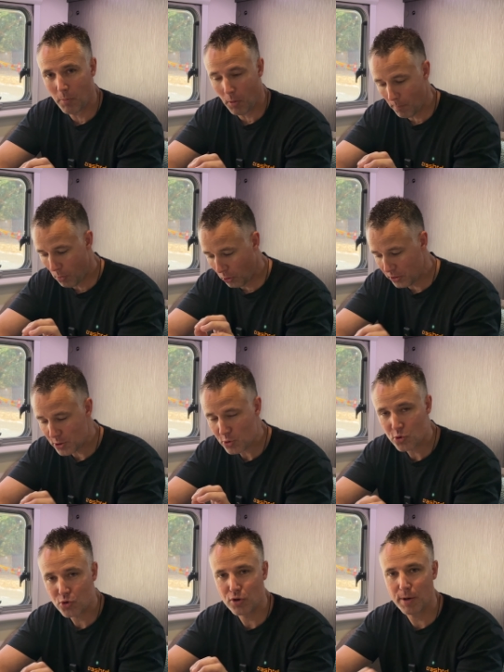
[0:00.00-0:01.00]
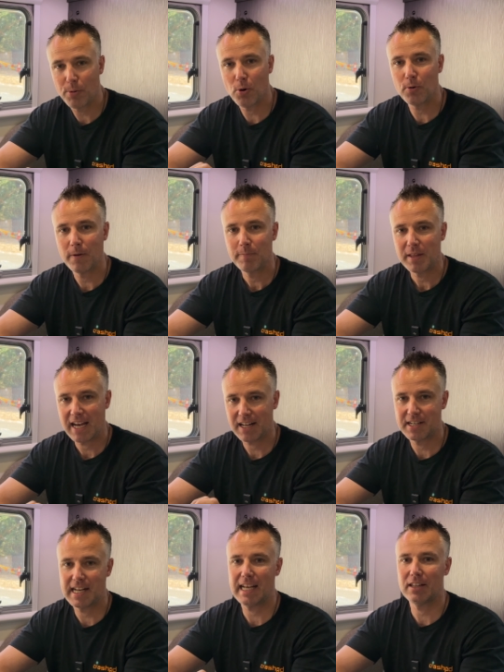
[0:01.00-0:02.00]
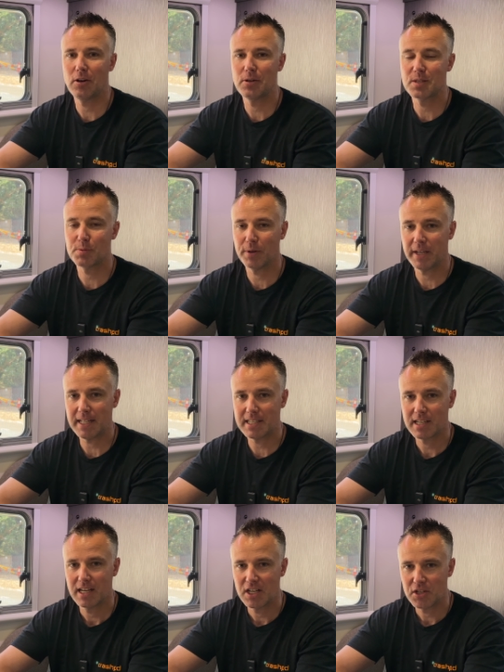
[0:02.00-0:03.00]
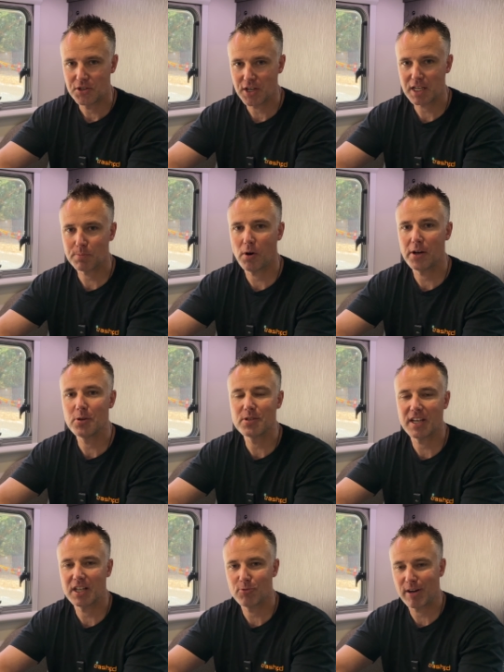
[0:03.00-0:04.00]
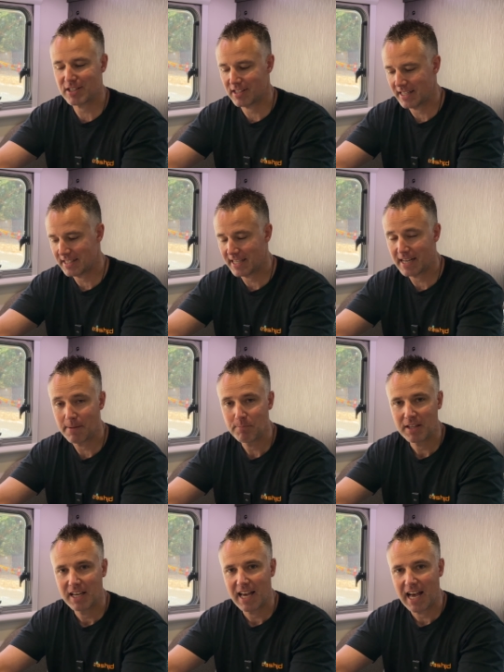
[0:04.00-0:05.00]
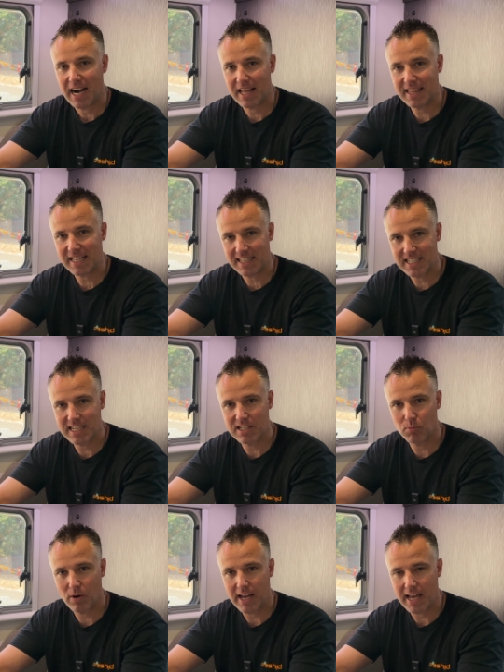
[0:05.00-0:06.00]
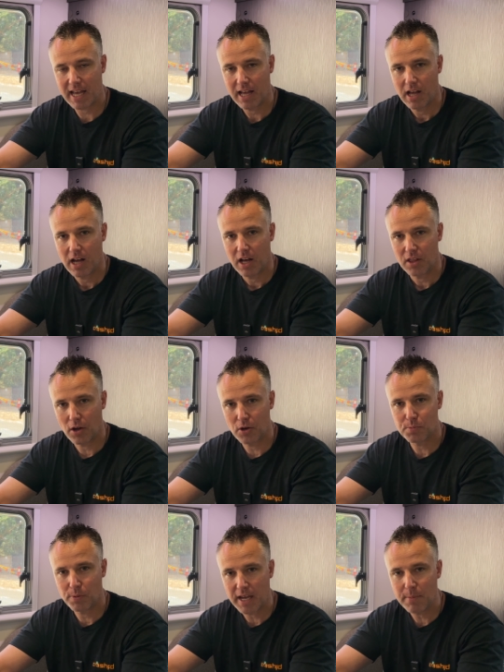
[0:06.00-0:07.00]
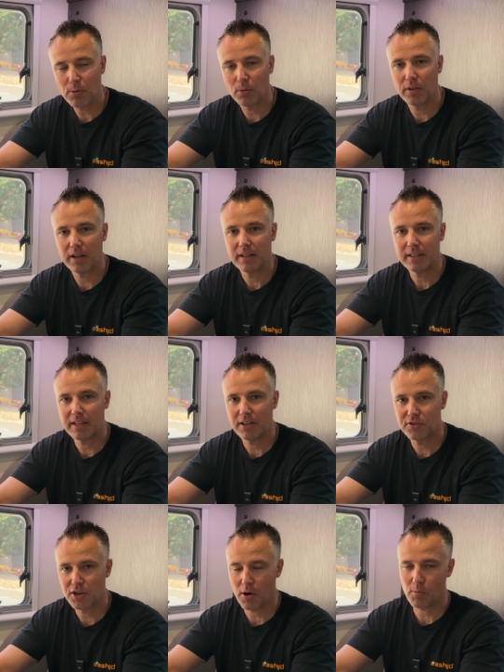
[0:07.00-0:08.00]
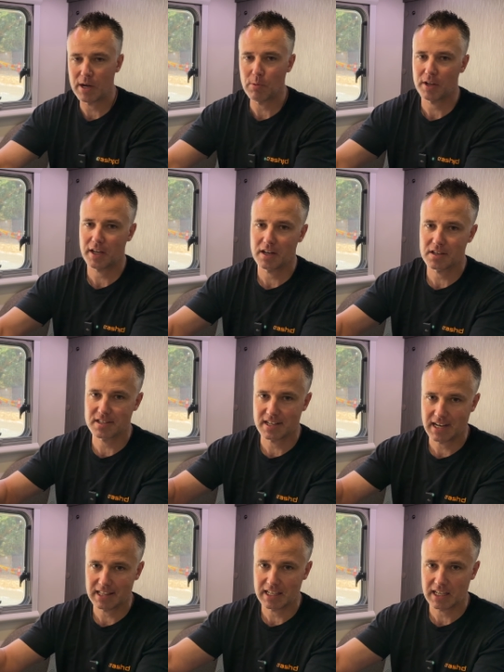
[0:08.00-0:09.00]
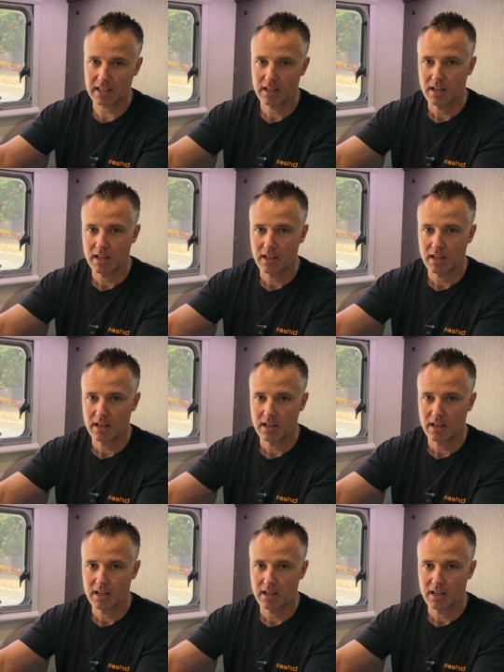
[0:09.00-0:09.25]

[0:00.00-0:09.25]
more than tripled our download speeds just by using a directional antenna. And I think this is where those people that don't really want to go to Starlink